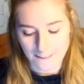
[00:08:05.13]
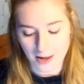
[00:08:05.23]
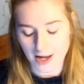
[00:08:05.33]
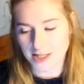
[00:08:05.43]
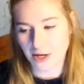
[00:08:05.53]

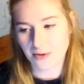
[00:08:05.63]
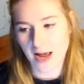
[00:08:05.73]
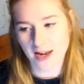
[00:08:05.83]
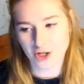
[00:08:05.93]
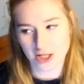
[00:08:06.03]
but I don't
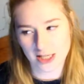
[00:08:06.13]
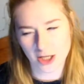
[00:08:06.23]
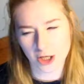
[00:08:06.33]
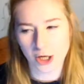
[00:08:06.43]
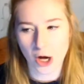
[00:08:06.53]
actually
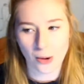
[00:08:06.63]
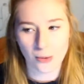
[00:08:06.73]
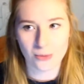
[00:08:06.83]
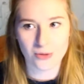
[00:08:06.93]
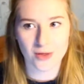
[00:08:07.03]

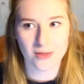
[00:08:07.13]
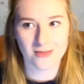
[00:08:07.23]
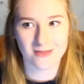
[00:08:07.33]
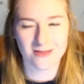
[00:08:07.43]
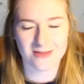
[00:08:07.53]
know that
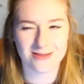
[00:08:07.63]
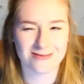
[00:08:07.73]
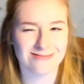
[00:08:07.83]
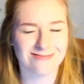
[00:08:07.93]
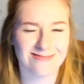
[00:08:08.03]

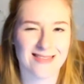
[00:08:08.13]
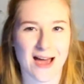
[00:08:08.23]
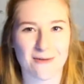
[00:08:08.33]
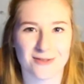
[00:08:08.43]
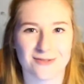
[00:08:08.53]

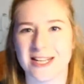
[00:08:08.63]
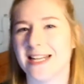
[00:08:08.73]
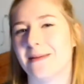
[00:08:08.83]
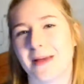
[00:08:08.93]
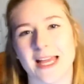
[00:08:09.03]
that would
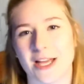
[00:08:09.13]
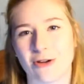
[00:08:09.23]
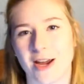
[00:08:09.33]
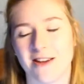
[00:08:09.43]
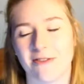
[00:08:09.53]
really make a
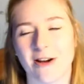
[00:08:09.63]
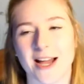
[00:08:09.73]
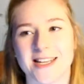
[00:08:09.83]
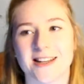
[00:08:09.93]
great ride.